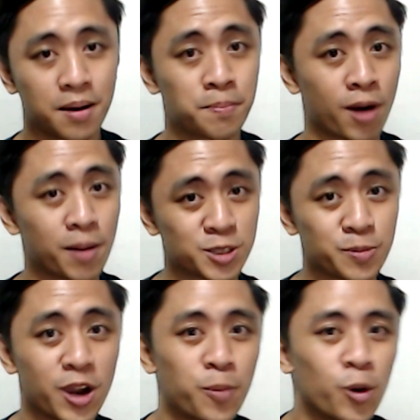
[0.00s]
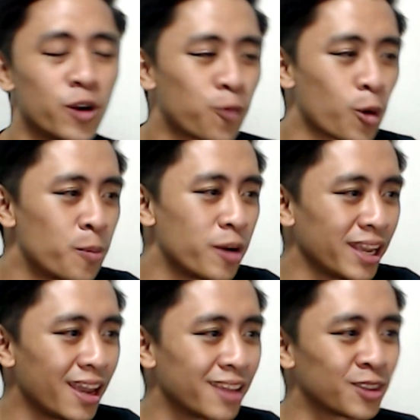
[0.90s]
Props to my opponent for
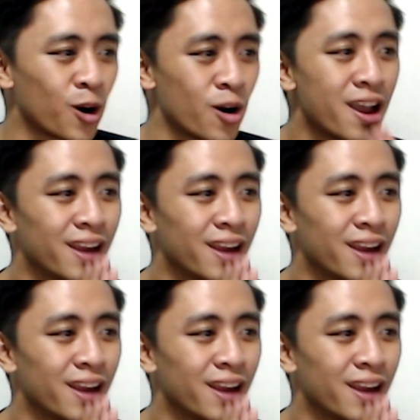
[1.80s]
bringing it though.